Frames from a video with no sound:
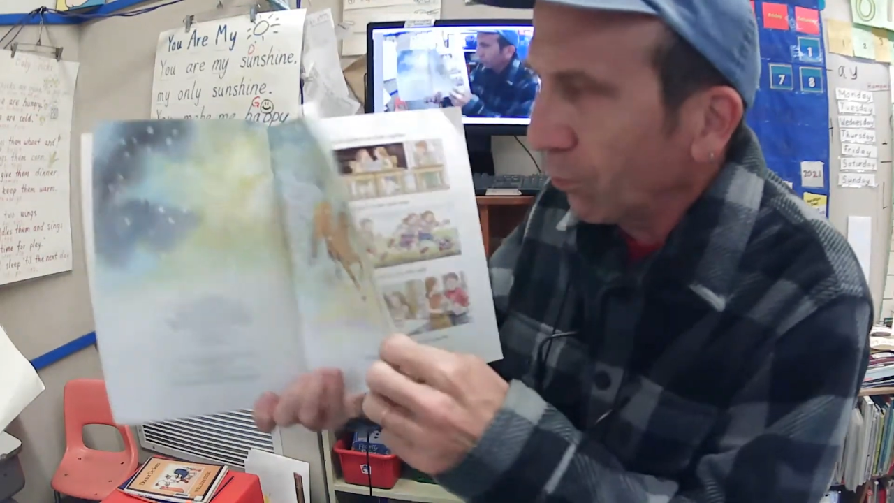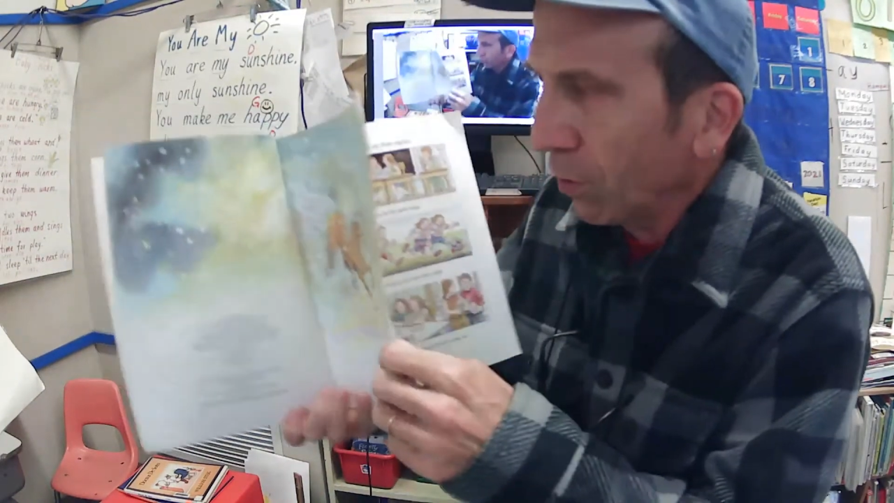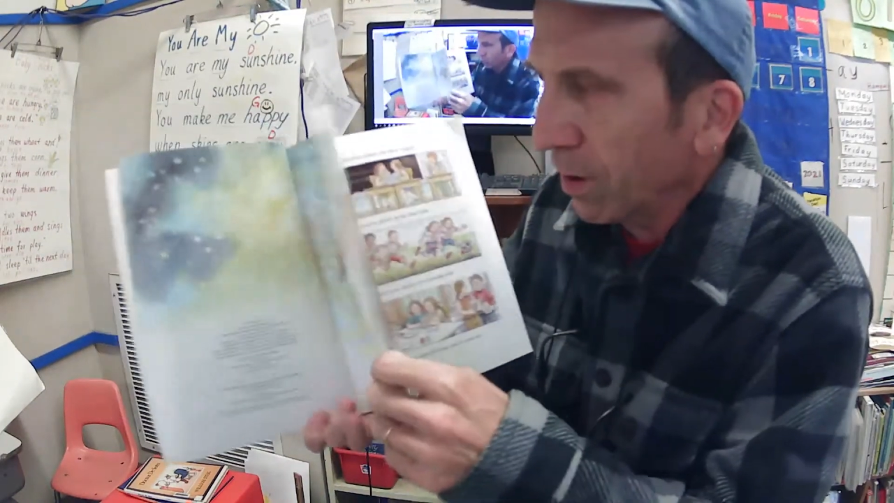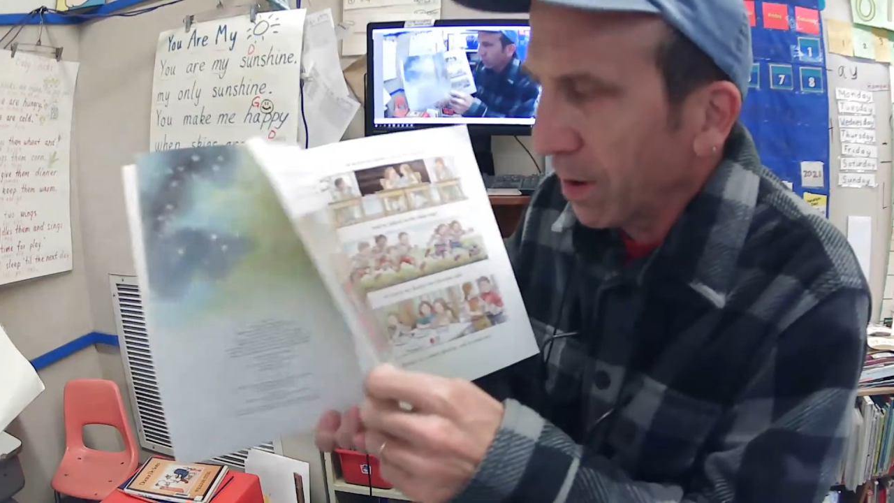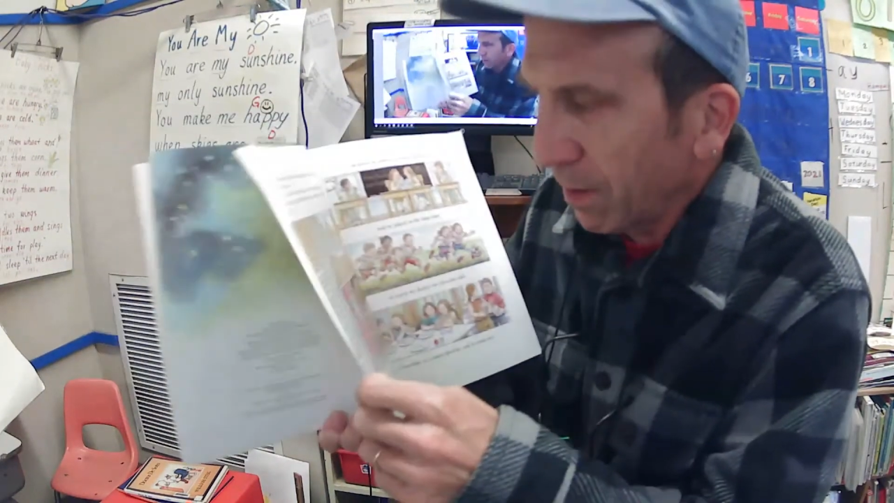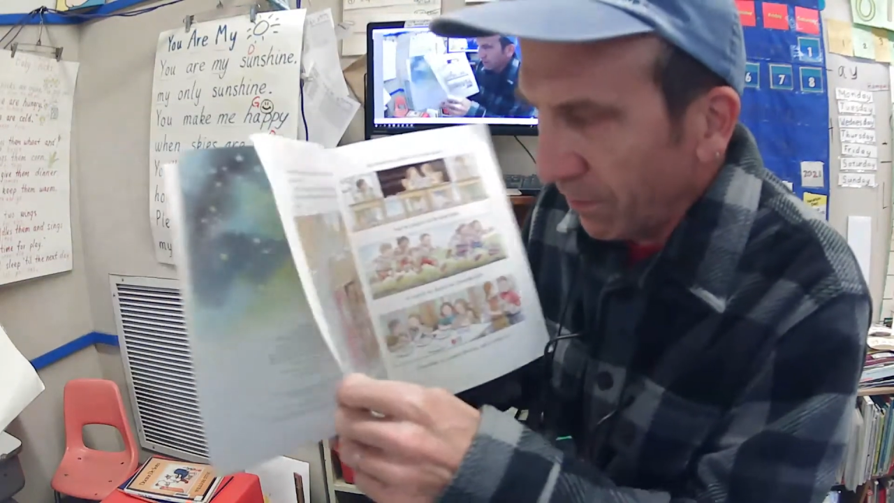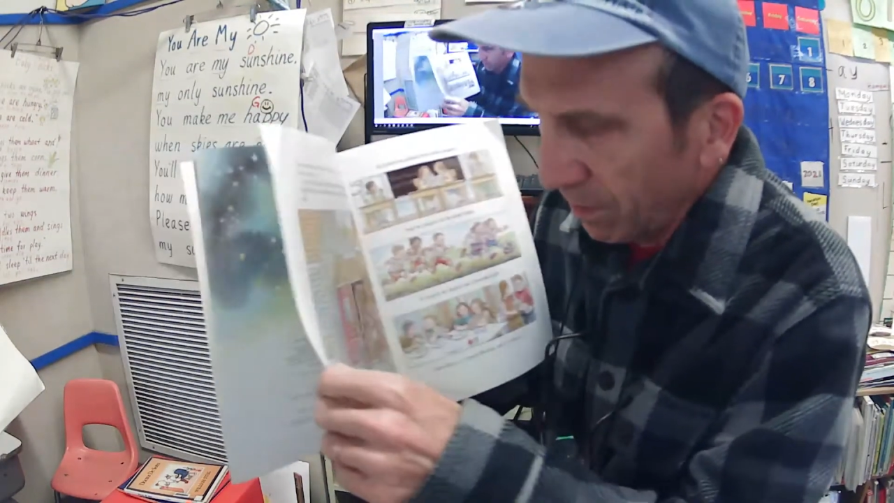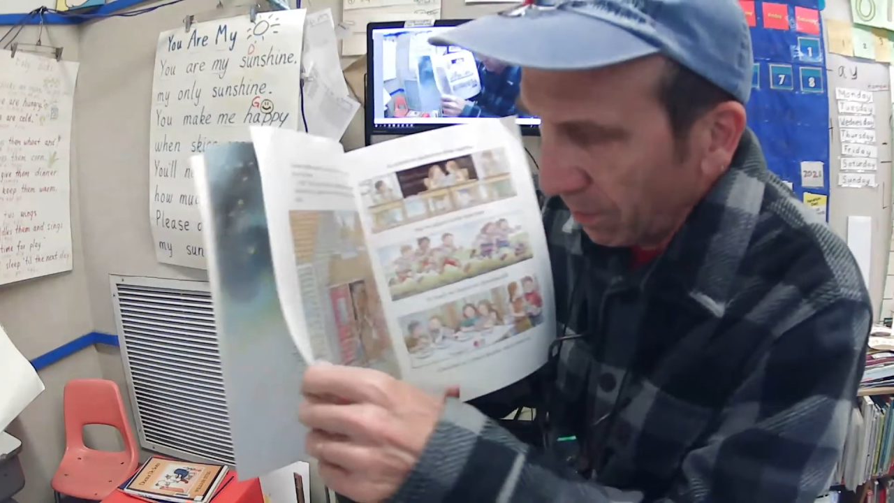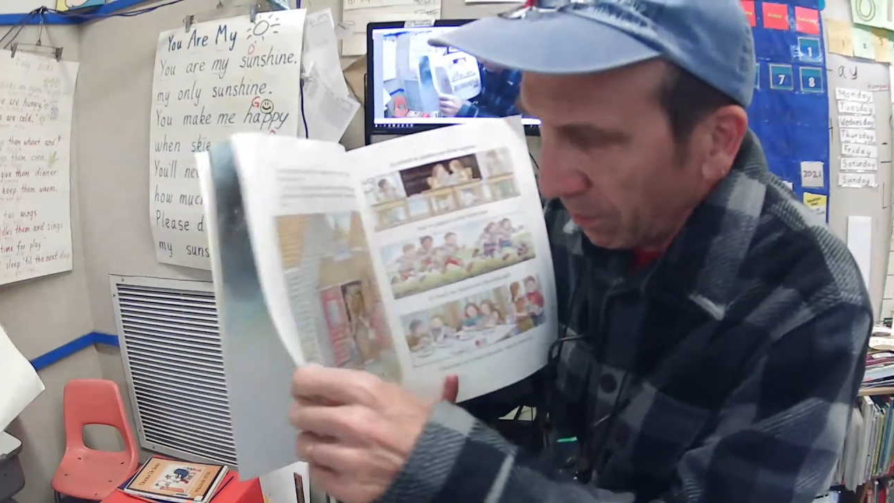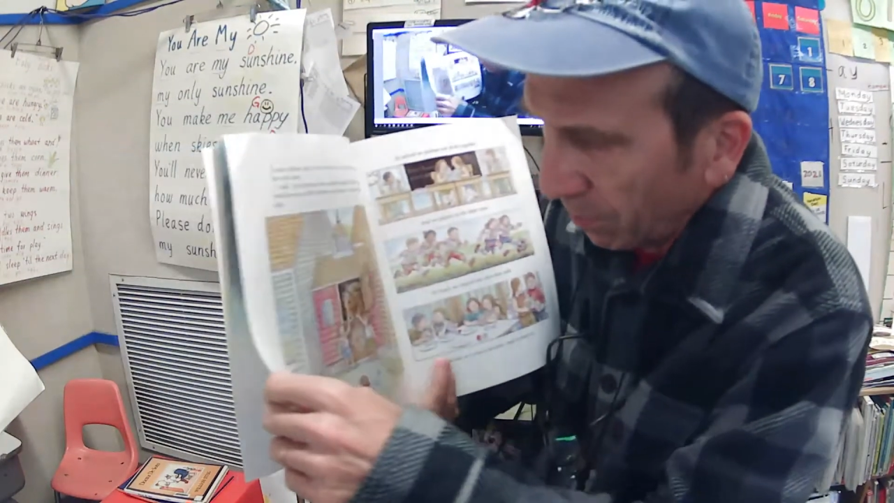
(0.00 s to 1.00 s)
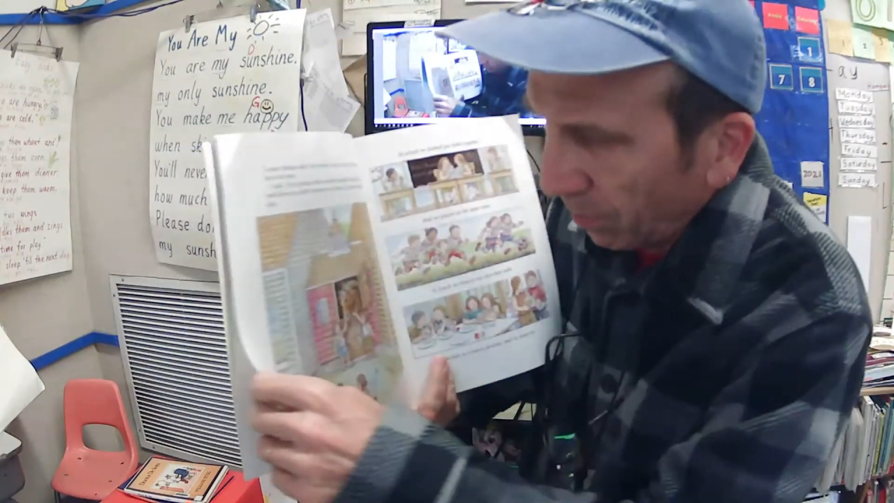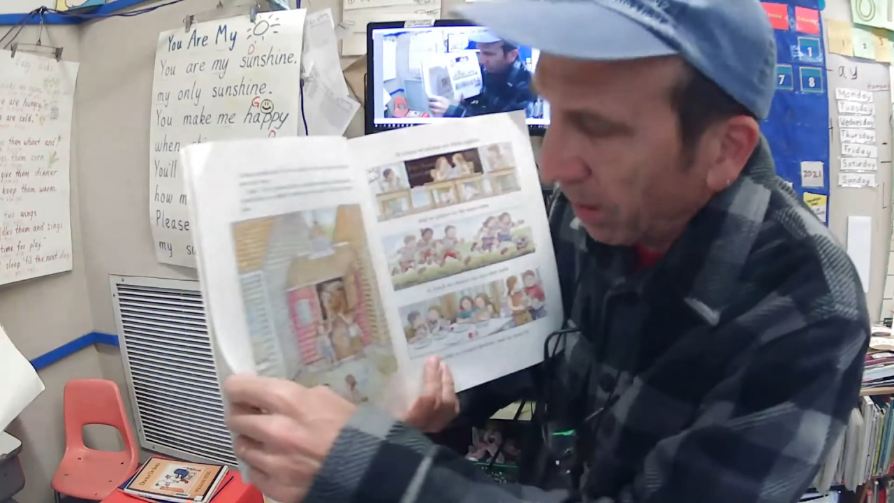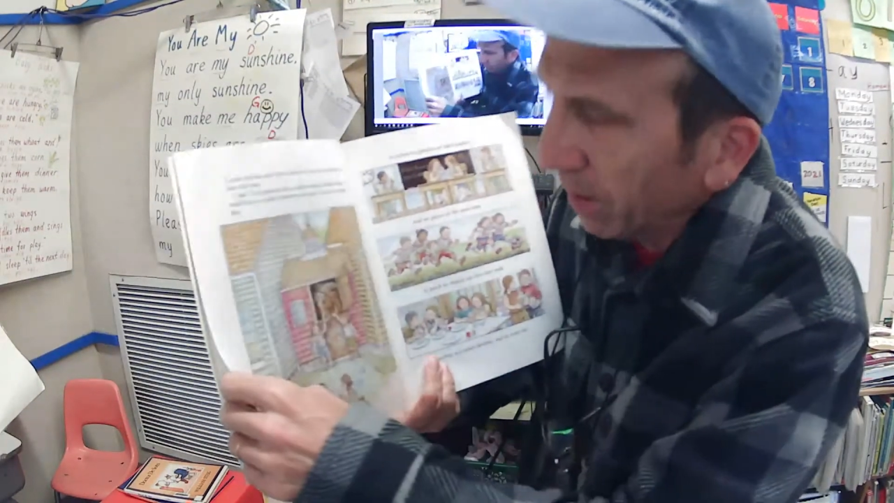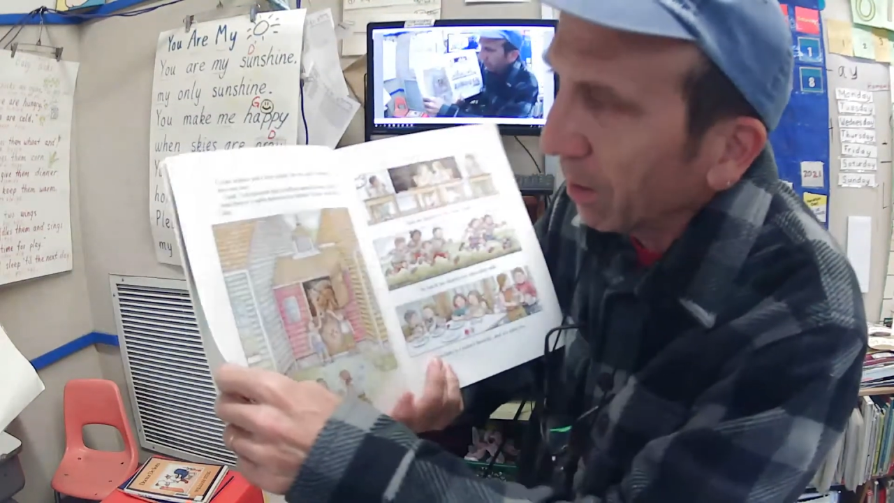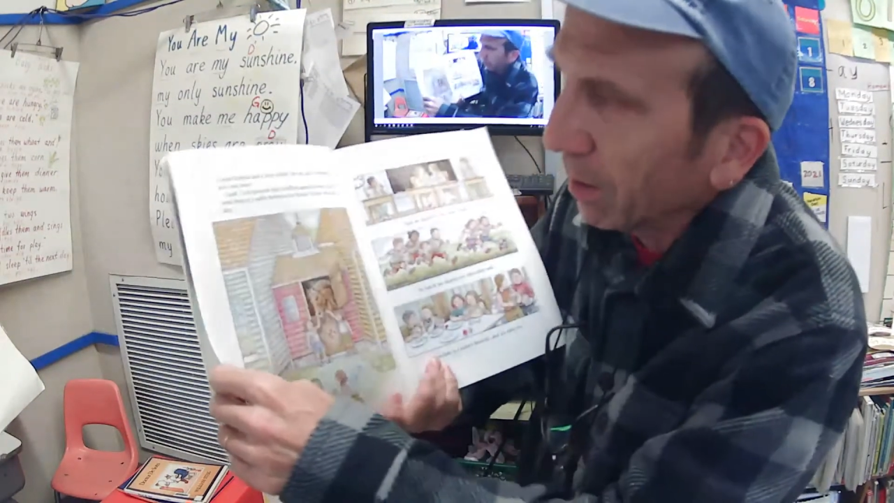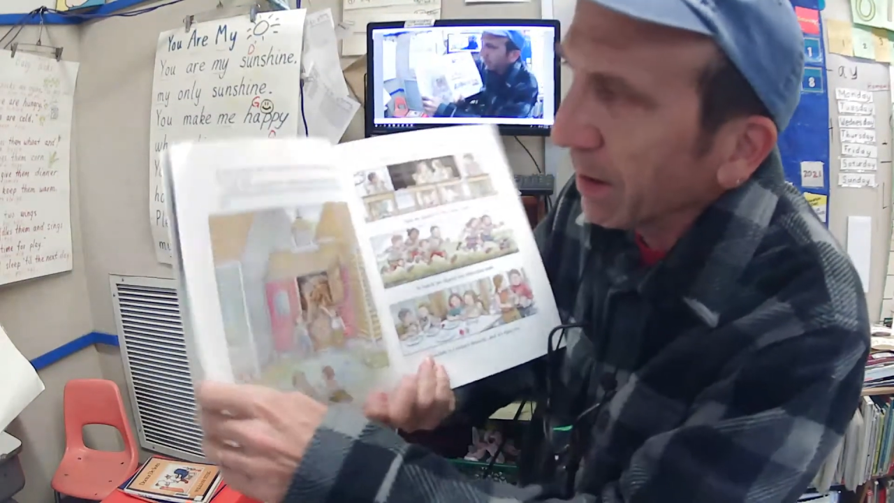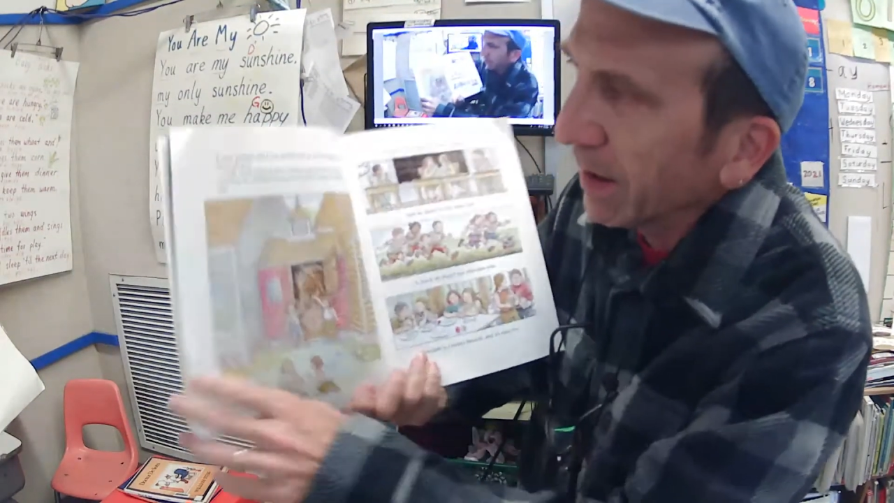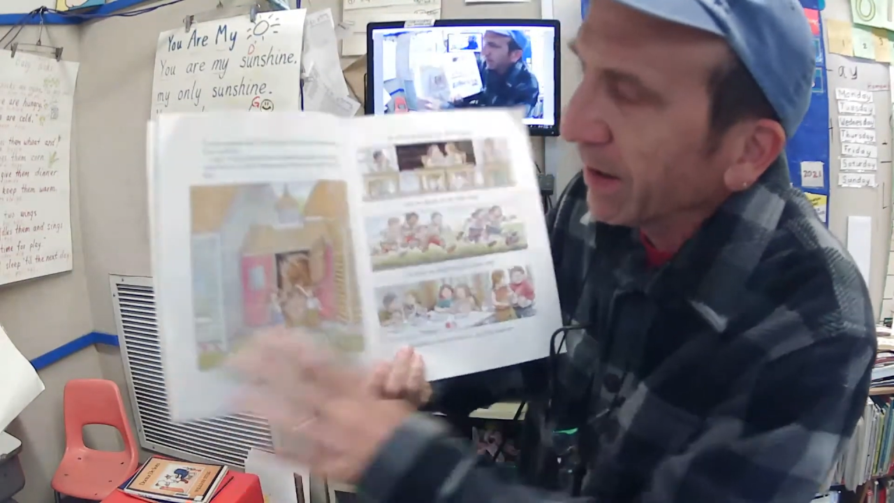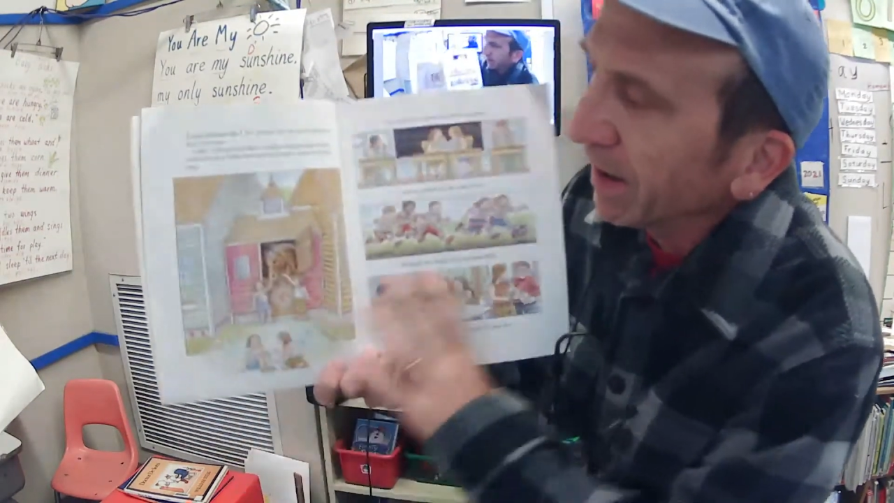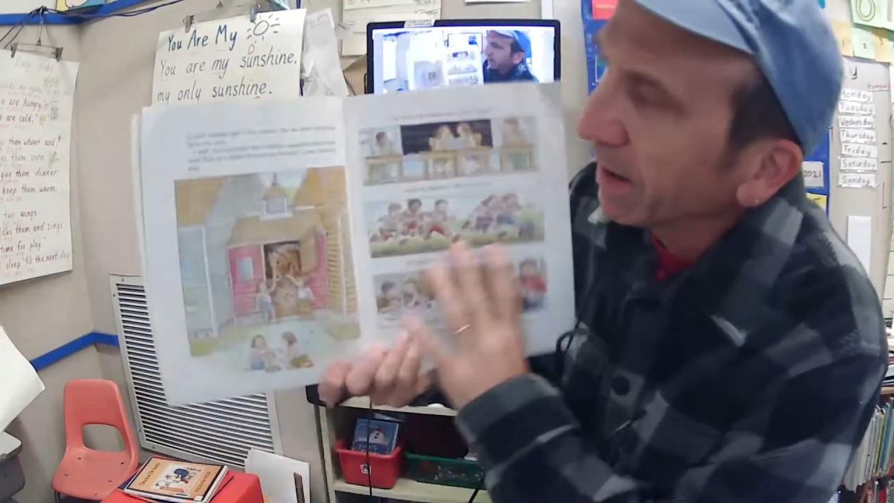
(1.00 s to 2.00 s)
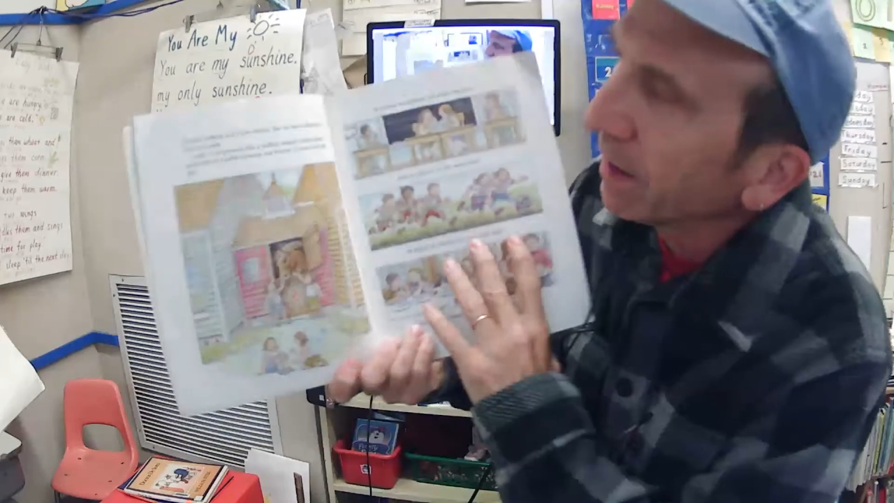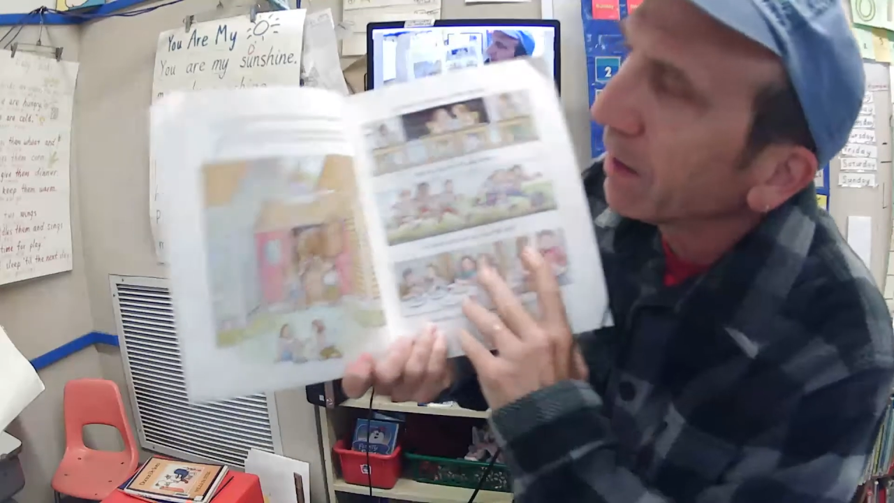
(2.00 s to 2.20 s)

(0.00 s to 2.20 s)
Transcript: drawn kind of lightly.